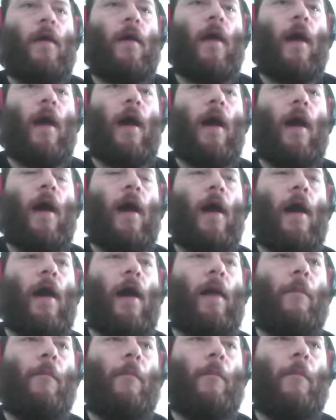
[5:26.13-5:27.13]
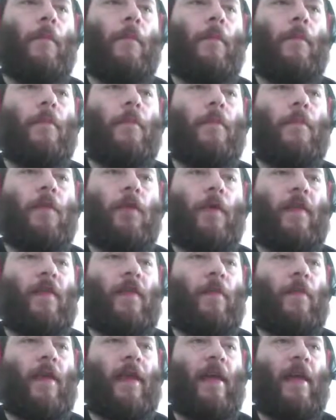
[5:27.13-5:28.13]
doing
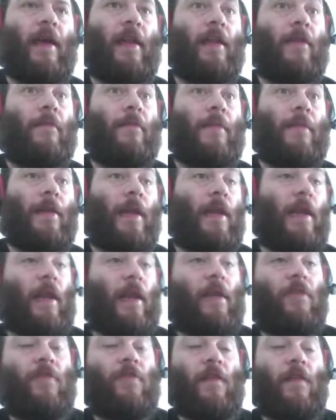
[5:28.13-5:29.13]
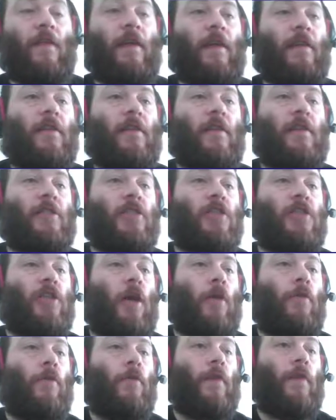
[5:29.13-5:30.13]
something a little interesting to
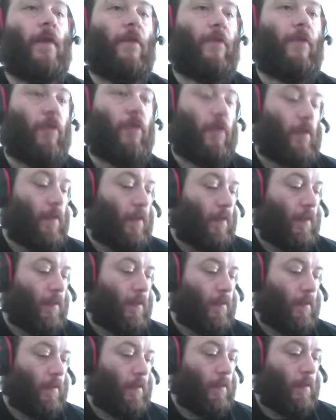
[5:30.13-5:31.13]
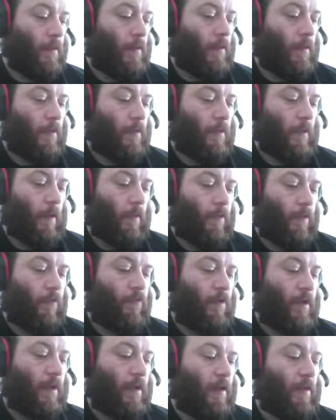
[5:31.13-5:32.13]
show the difference. So
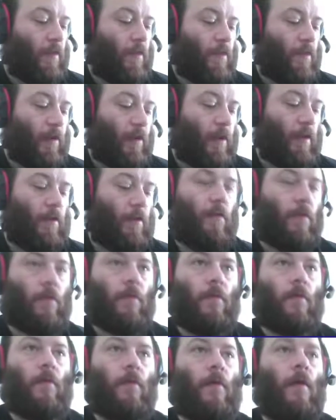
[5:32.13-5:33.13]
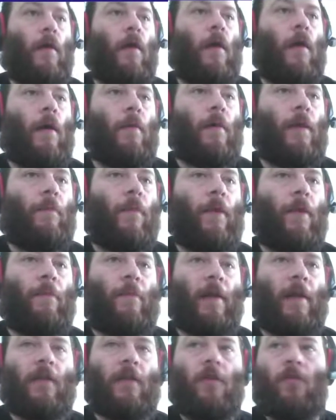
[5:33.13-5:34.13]
3, 3. I'm going to put him
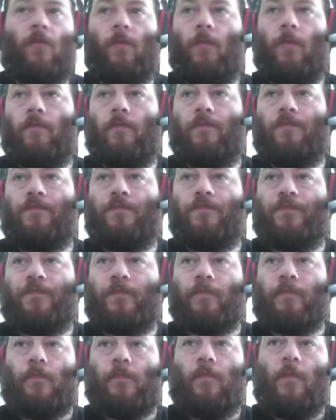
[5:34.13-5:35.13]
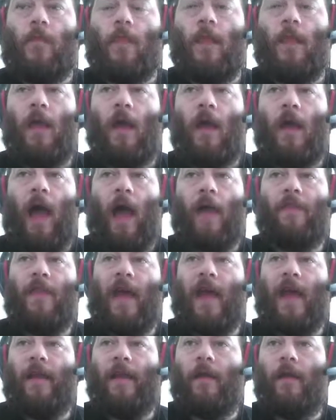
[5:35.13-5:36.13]
back to normal, and
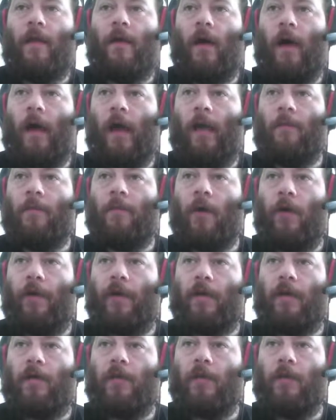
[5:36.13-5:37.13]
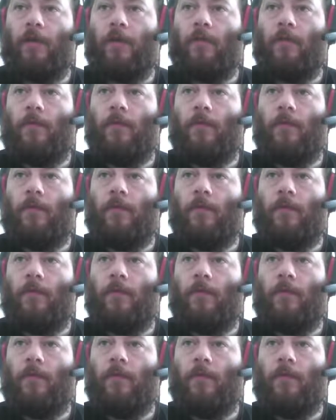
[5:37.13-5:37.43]
then I am going to